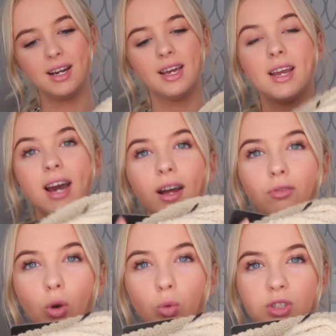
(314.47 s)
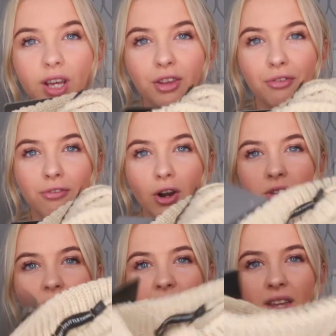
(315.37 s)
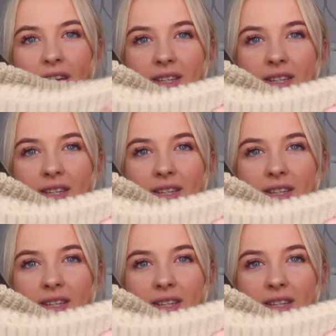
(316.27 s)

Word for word: like it kind of rolls at the front and the